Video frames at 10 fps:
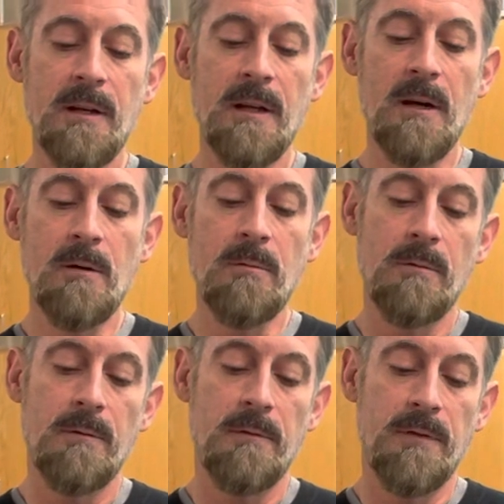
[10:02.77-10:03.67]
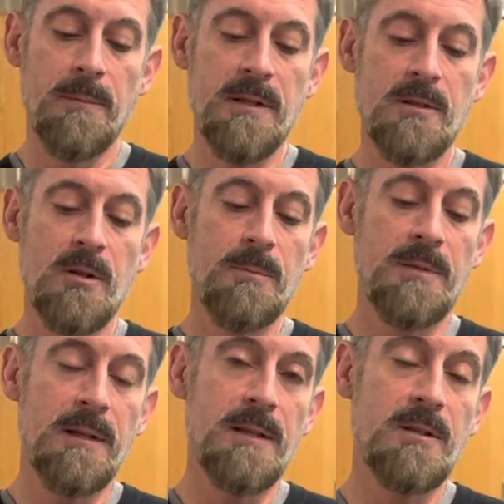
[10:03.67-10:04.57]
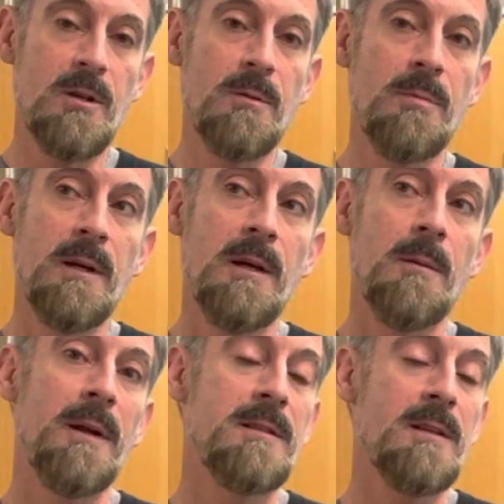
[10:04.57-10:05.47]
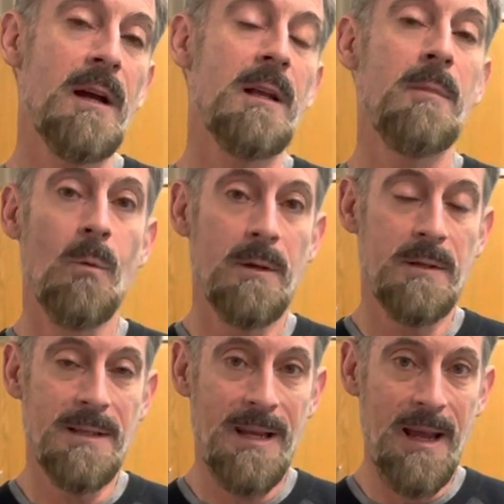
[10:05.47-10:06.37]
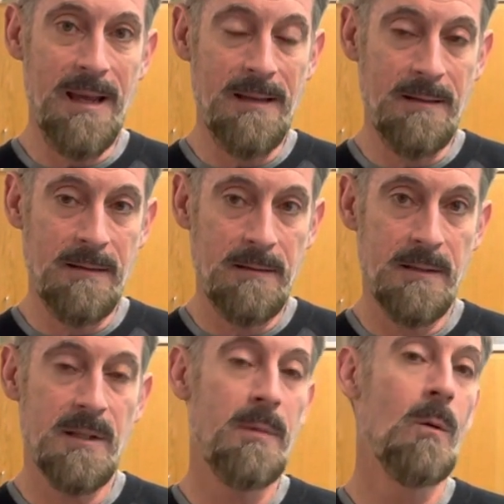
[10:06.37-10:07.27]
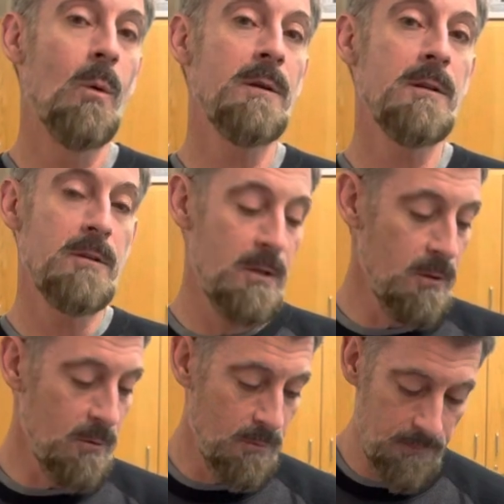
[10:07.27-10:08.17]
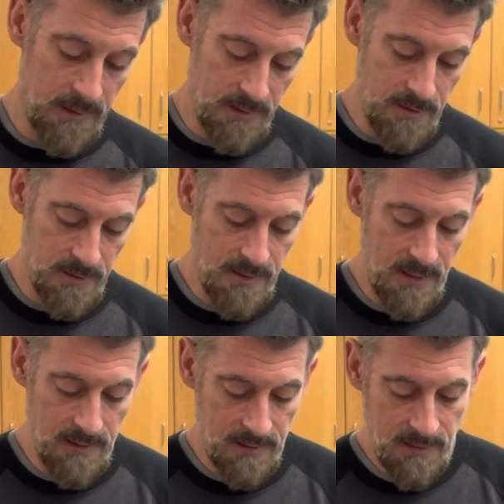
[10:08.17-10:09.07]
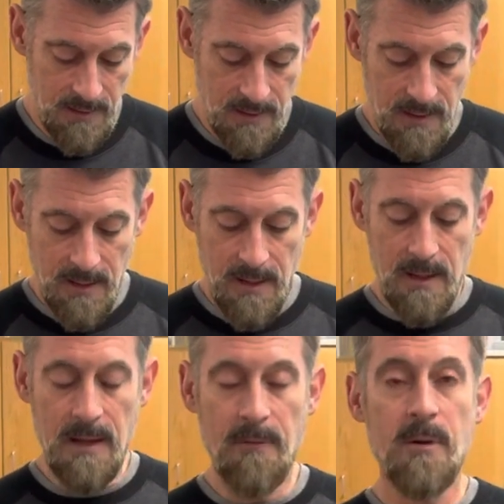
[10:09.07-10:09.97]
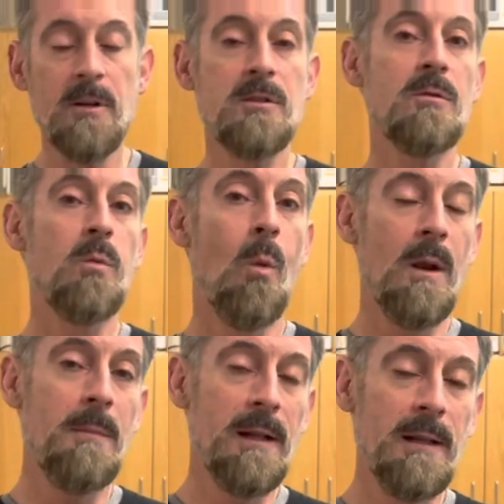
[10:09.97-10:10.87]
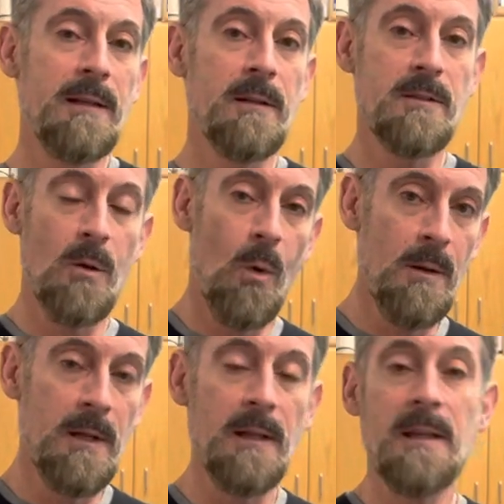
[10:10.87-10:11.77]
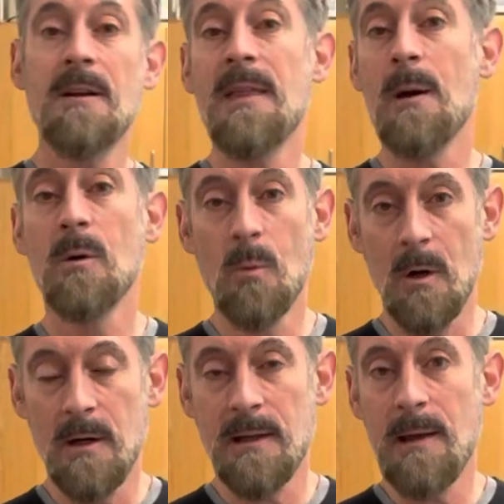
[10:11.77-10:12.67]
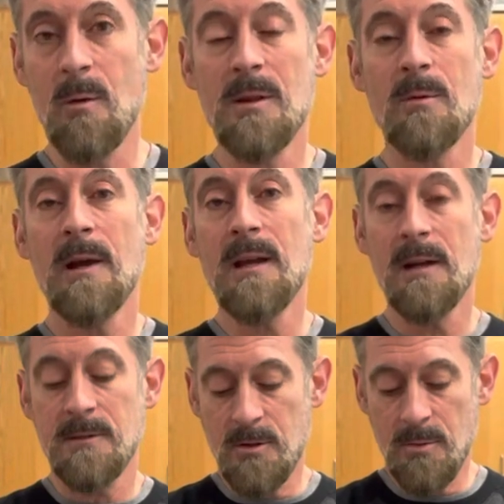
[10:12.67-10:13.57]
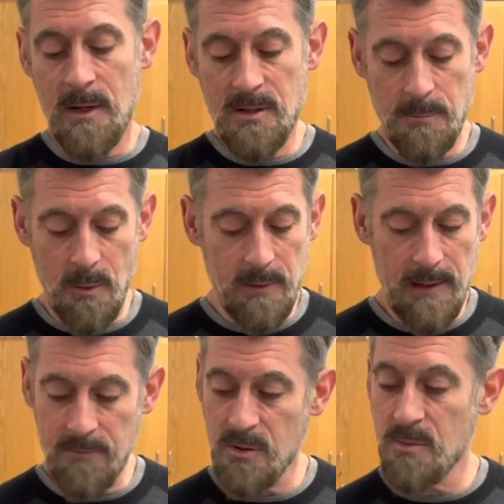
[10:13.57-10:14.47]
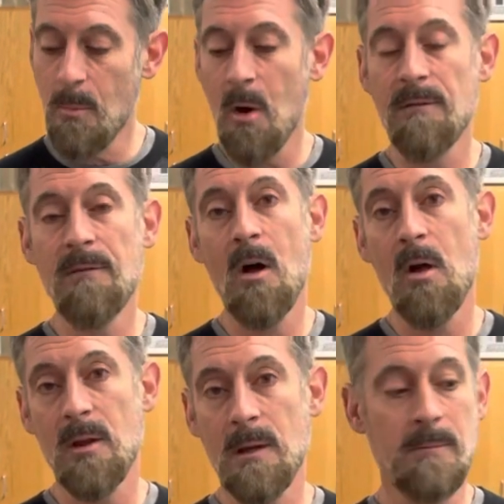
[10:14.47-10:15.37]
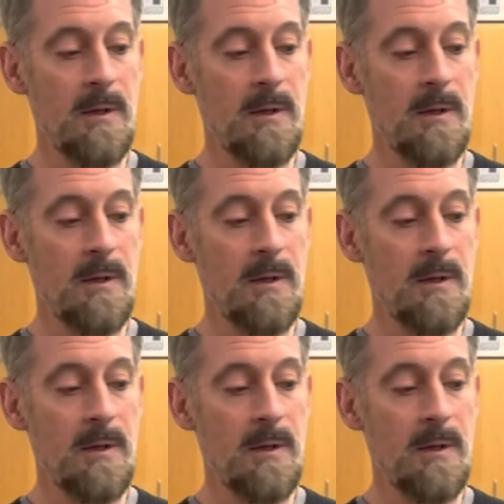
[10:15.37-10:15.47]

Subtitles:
to go from this tube to this tube, but it's not going to be 1 to 10. It's going to be a 1 to 2, like I just said. If we just use 1 milliliter to 1 milliliter, that would work and that would be the right concentration, but we'd have a small volume.